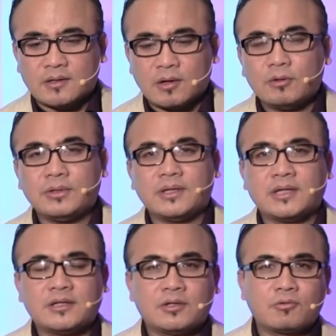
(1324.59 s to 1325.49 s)

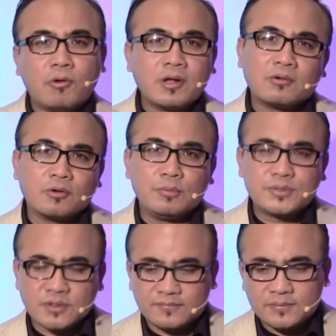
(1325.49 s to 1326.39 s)
clothing and the royal
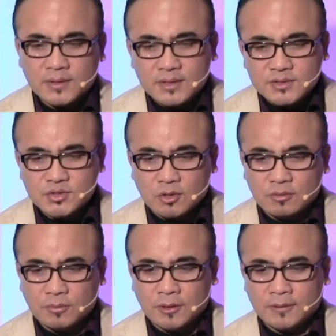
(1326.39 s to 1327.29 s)
robes of
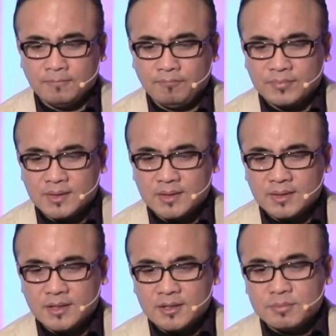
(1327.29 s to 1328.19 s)
Solomon.
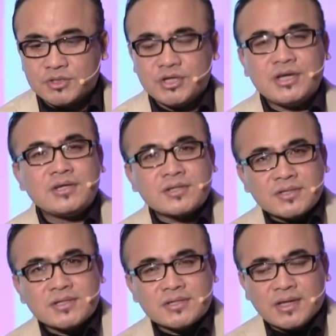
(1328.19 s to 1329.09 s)
But
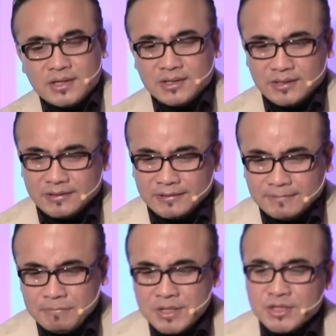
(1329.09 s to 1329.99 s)
Jesus is saying
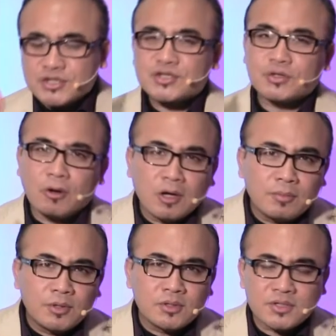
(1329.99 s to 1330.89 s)
here,
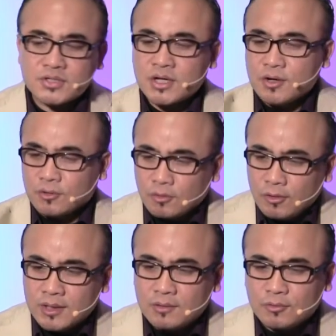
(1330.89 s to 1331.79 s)
Solomon's
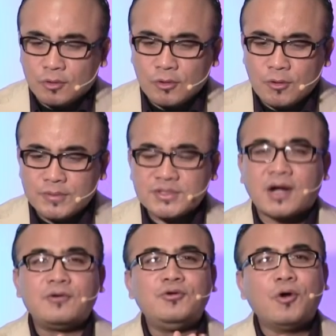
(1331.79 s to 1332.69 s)
royal robes
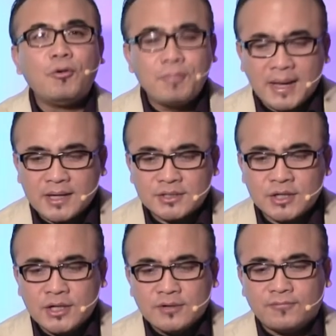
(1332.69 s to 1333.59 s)
are no
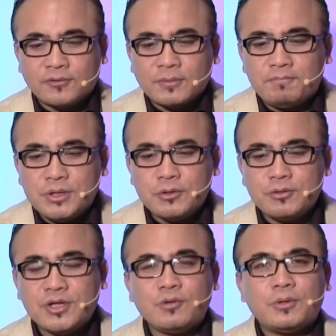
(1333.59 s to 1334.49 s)
match for the
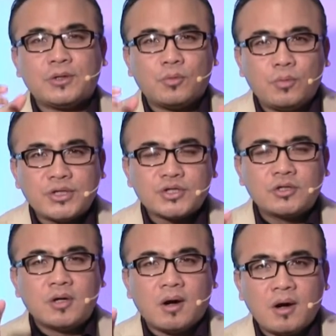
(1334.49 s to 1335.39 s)
beauty with
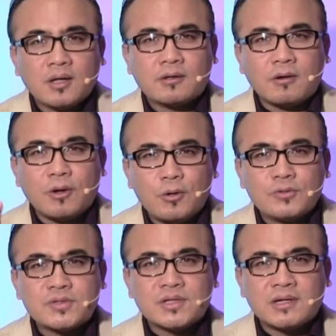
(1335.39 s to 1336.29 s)
which God
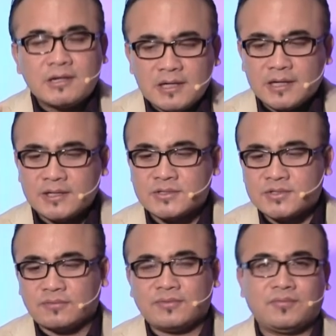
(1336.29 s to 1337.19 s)
clothes the
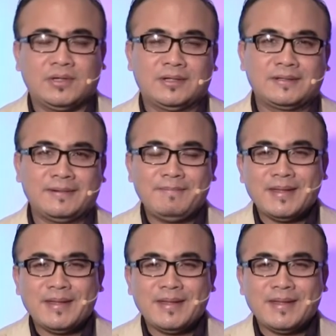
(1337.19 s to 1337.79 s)
lilies of the field.